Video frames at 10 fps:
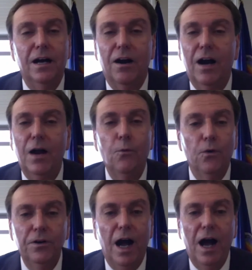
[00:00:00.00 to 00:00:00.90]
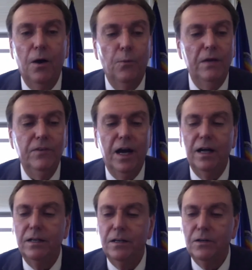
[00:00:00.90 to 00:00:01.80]
All right, we're not. We've
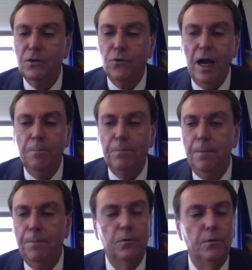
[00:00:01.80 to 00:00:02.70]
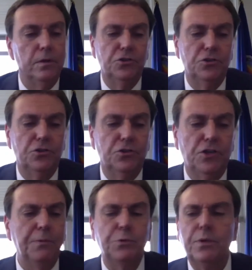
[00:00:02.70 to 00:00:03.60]
got great people.
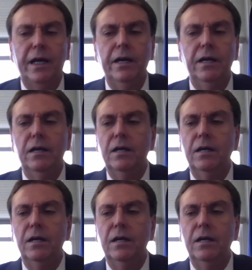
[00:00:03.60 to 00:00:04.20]
James Regier,